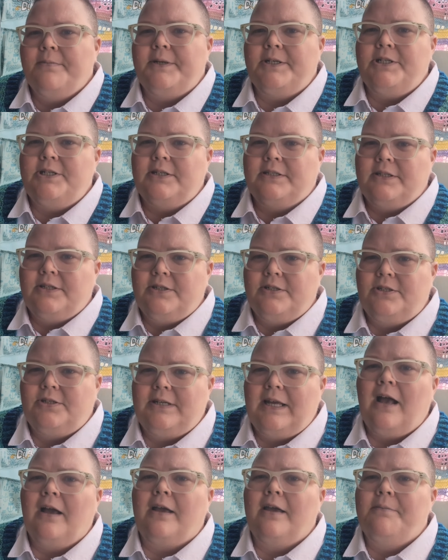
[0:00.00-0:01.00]
but she doesn't
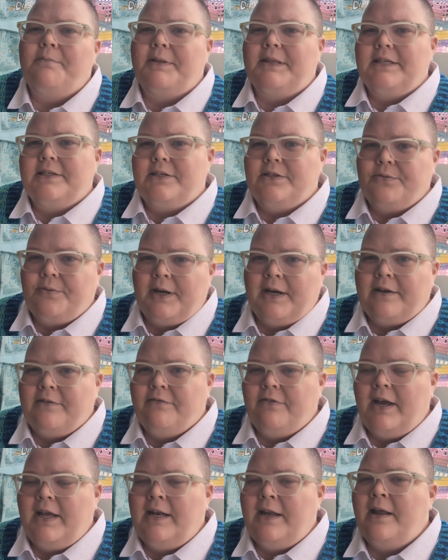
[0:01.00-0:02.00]
stock it, but this is where I
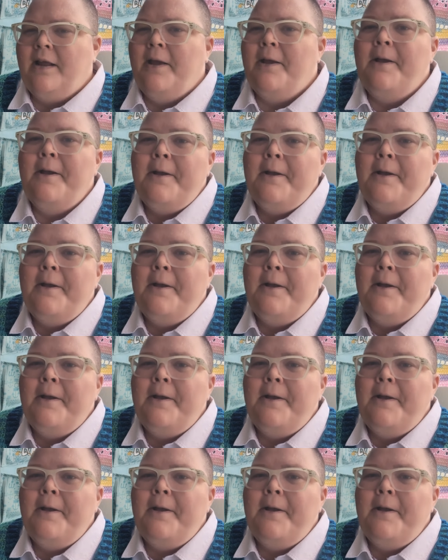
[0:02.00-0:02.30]
can find it.